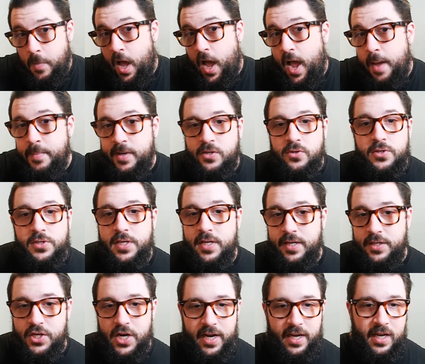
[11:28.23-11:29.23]
I'm interested
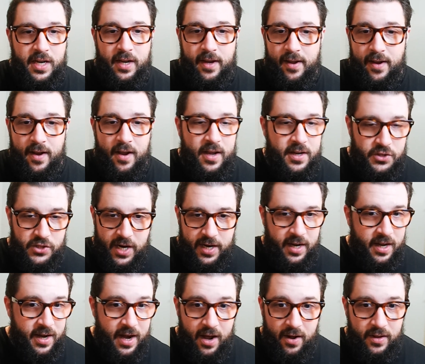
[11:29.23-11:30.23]
in checking
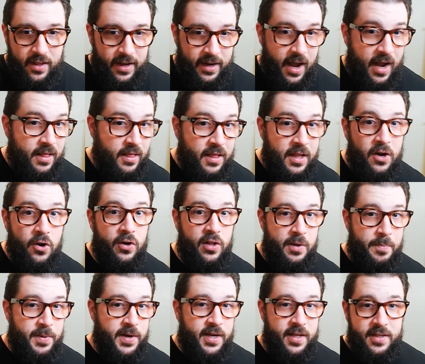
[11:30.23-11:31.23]
it out. Like, I
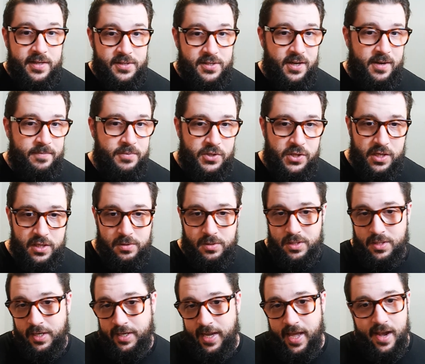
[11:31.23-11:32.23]
literally picking this up
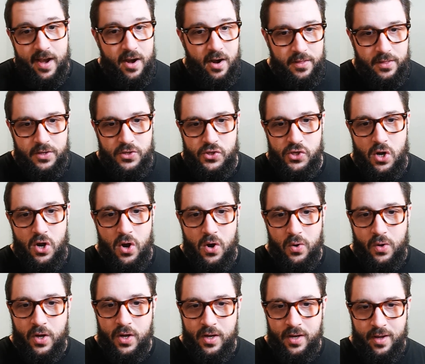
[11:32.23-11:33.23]
just to get in on the
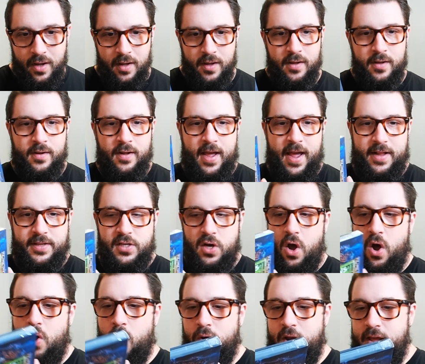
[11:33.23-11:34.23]
joke and to
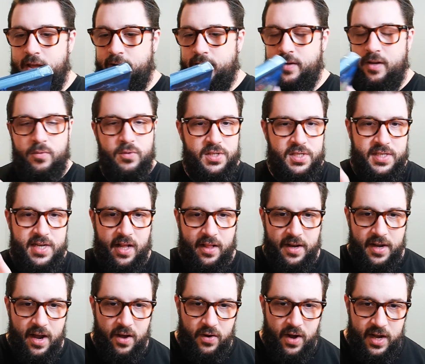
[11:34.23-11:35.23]
own it. It was
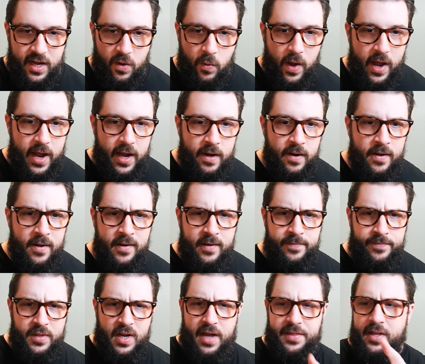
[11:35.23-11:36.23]
selling out anyway.
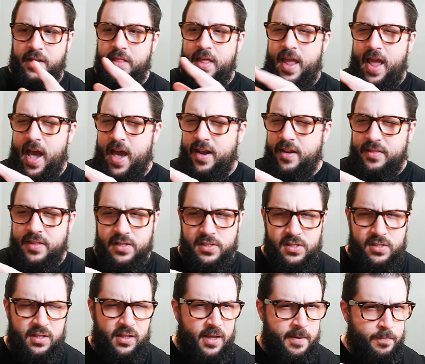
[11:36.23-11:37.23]
I think they added this
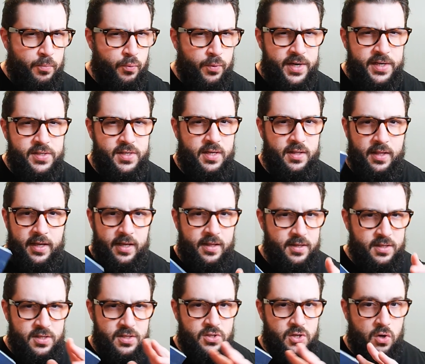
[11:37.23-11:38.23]
slip recently.
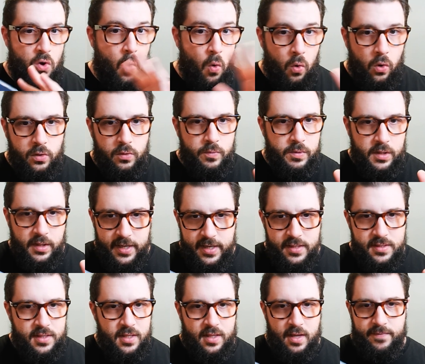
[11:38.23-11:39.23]
This is an old
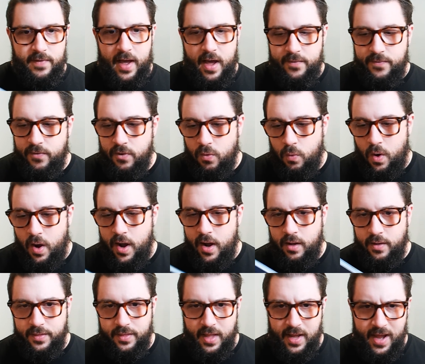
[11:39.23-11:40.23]
release that they've had for a
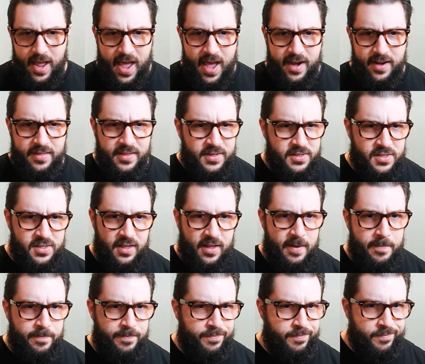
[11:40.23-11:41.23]
while, and they added this
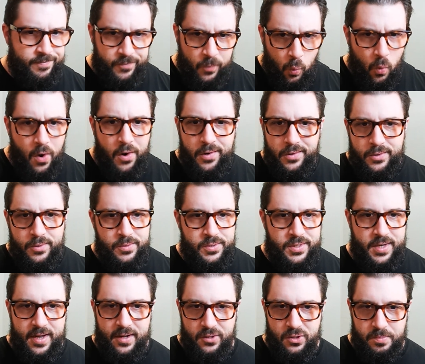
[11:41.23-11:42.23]
slip 1 or 2
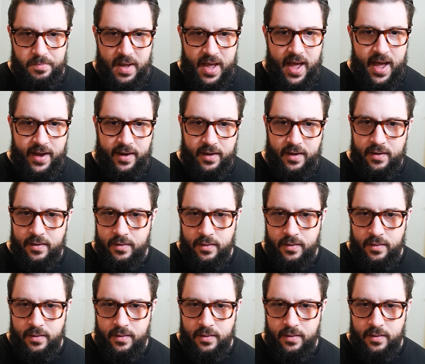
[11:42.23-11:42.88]
sales back,